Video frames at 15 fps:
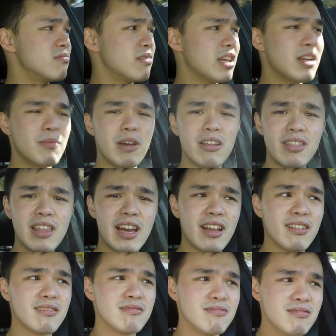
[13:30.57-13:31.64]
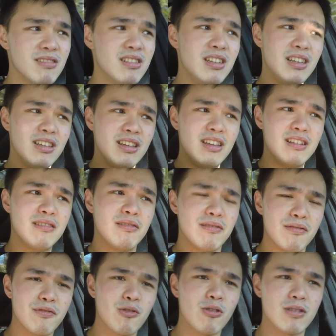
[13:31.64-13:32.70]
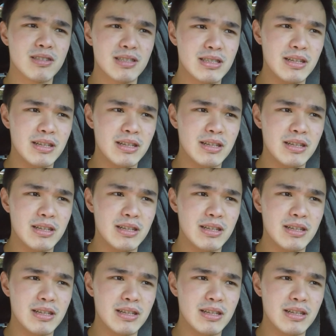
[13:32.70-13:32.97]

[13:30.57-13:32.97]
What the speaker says: Think about that. And of course,